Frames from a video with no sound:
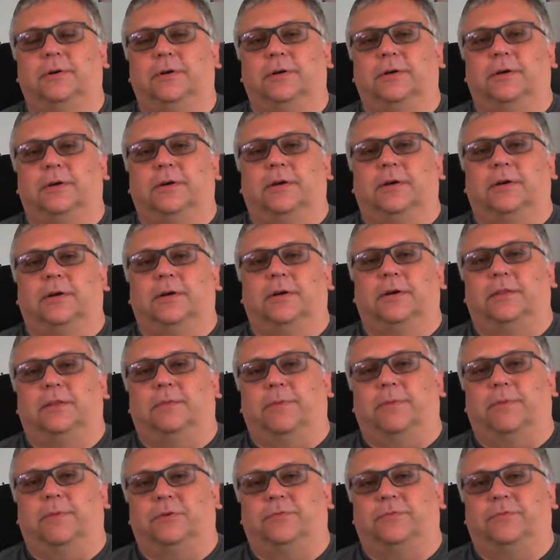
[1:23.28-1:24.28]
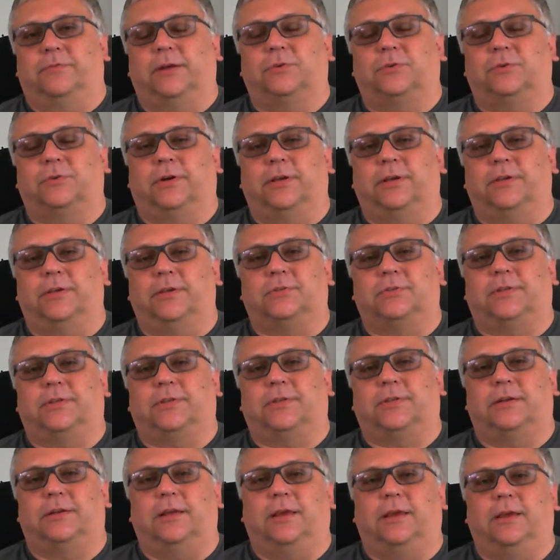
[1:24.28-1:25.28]
the manufacturer is that they
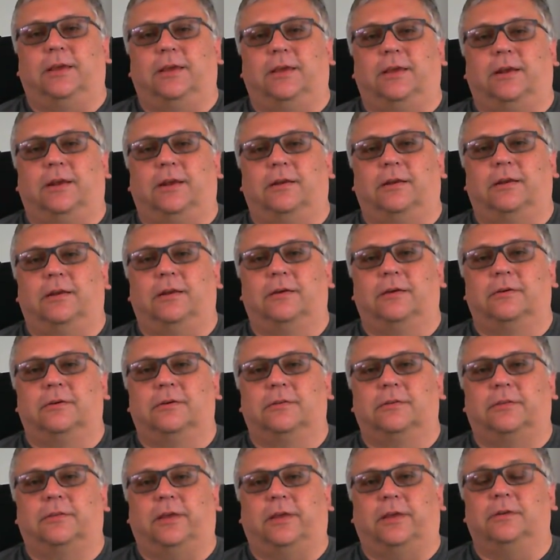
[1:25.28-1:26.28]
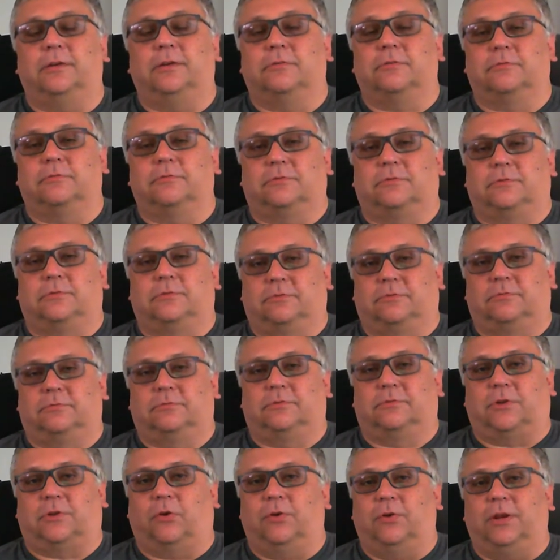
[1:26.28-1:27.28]
can they don't need
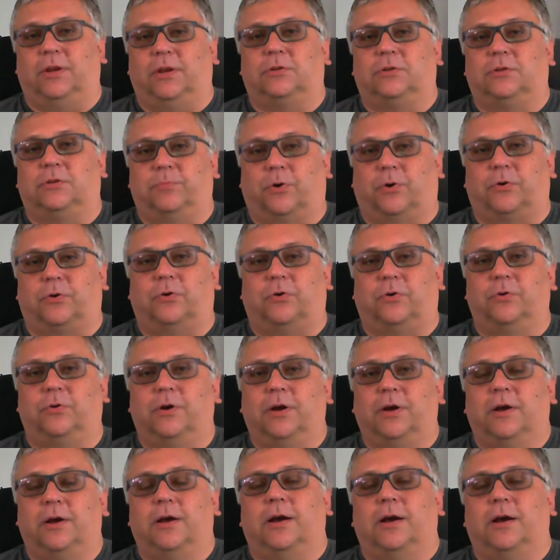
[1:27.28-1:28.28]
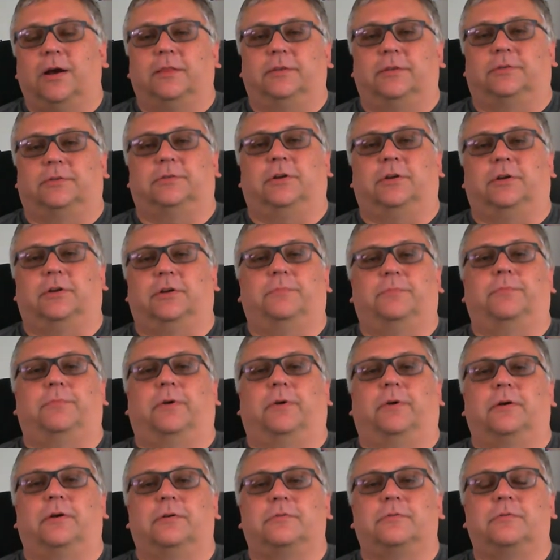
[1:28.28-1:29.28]
to borrow the startup uh,
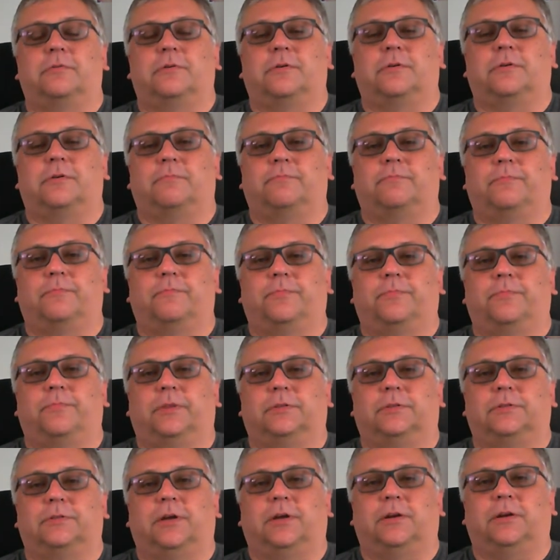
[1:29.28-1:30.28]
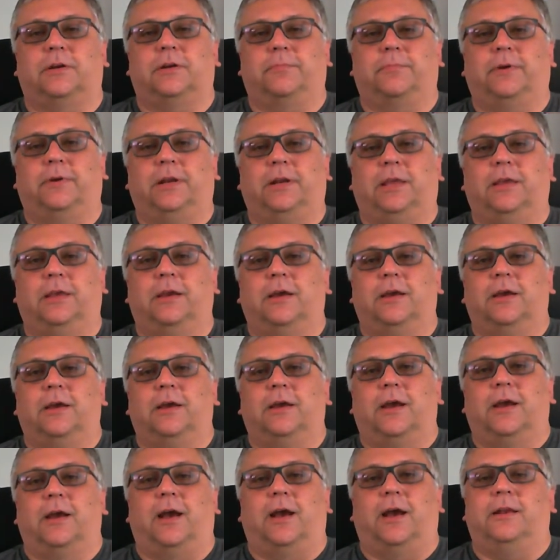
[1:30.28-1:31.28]
the startup money,
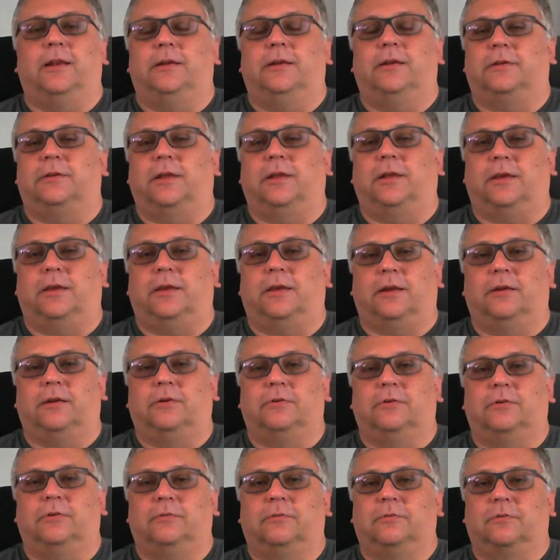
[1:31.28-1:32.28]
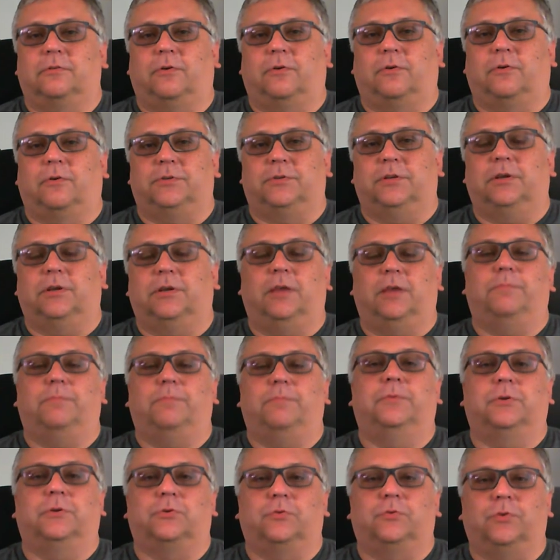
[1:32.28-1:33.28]
and they can obviously keep the
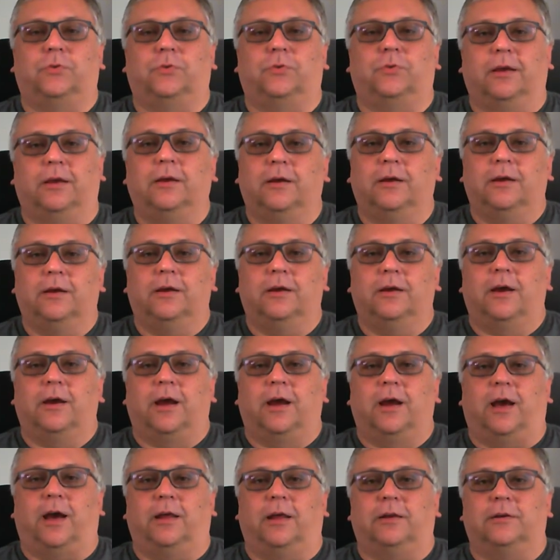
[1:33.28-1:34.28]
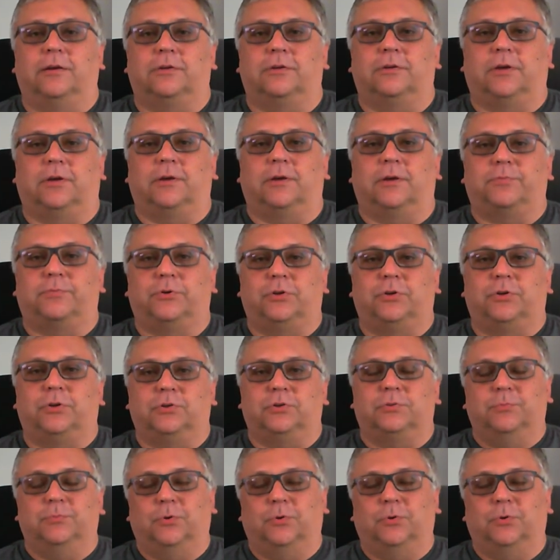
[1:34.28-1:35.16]
tooling and uh, produce more.